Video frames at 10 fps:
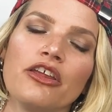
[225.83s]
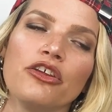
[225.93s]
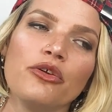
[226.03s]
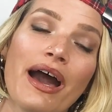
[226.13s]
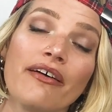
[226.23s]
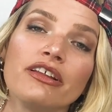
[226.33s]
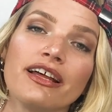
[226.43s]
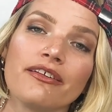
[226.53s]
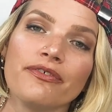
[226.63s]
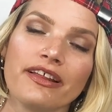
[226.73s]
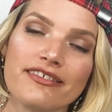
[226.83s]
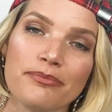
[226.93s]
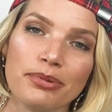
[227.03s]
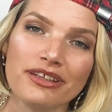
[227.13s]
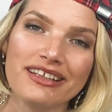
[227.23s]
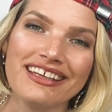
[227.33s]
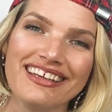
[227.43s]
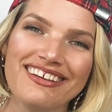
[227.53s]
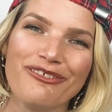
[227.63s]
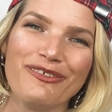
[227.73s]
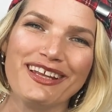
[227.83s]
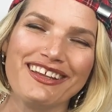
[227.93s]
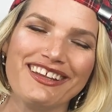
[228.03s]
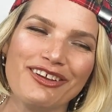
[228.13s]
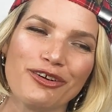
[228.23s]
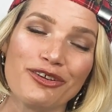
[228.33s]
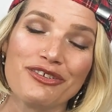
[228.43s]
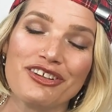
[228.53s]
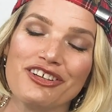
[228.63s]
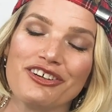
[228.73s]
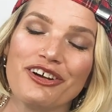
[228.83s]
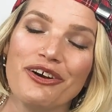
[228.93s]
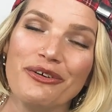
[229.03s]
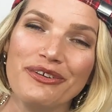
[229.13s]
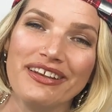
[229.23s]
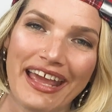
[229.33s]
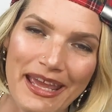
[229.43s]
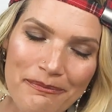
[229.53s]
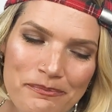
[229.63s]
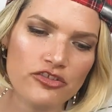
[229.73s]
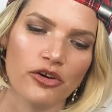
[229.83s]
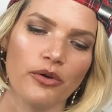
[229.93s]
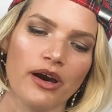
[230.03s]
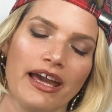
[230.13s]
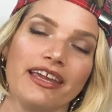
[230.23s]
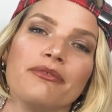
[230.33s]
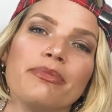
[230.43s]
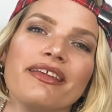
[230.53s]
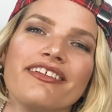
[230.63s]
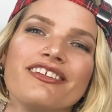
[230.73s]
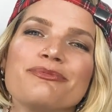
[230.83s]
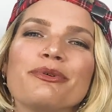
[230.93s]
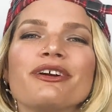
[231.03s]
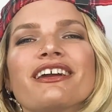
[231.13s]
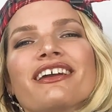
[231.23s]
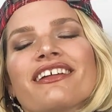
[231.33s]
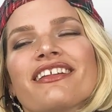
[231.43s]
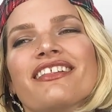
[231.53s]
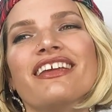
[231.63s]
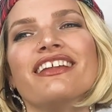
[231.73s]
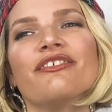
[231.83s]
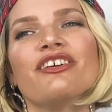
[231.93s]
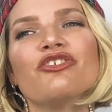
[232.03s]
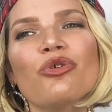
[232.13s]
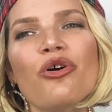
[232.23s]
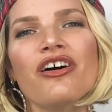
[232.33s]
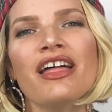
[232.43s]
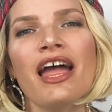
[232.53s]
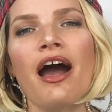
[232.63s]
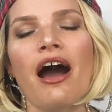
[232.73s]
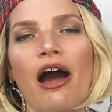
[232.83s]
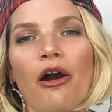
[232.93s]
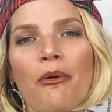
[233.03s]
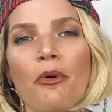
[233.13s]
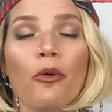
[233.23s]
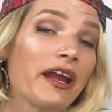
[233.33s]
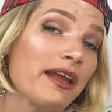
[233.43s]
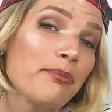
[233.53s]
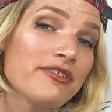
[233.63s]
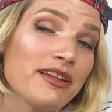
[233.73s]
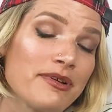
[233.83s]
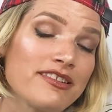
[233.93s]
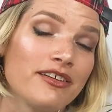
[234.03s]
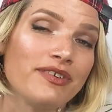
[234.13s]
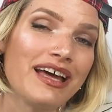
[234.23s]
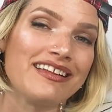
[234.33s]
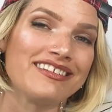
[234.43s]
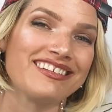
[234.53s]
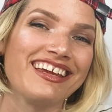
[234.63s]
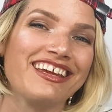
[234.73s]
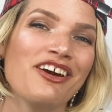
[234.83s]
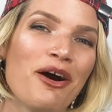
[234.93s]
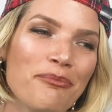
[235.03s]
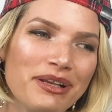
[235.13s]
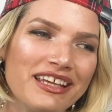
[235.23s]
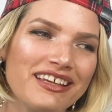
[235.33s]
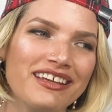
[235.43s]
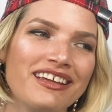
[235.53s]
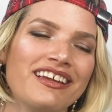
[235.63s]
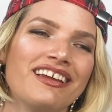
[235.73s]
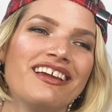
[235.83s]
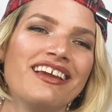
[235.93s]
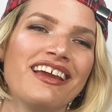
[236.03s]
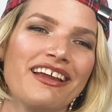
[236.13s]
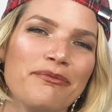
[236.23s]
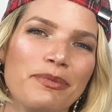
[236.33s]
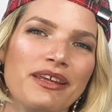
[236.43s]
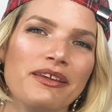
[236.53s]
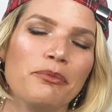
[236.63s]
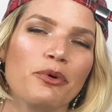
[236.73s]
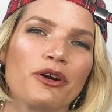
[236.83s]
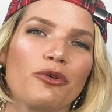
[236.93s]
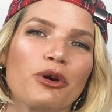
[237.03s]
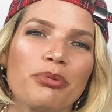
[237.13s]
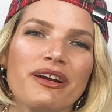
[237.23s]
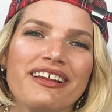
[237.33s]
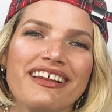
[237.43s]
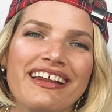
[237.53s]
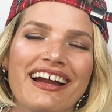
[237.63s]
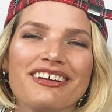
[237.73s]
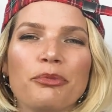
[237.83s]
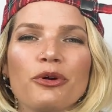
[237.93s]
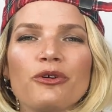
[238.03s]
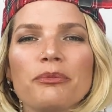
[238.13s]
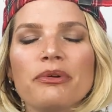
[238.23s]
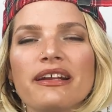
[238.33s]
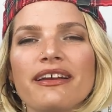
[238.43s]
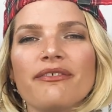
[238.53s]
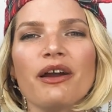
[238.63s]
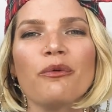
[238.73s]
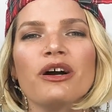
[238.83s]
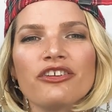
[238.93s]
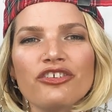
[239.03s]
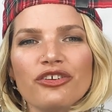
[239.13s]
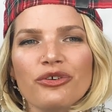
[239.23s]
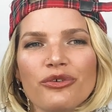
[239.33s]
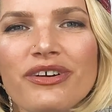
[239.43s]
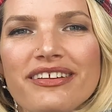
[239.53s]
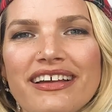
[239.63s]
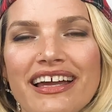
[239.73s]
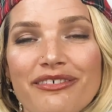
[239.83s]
you have a lot of flexibility when you're using your own name. So I can be Liz Marie, the individual, or I could present myself as a company and be more corporate and act more corporate if I want to. It's kind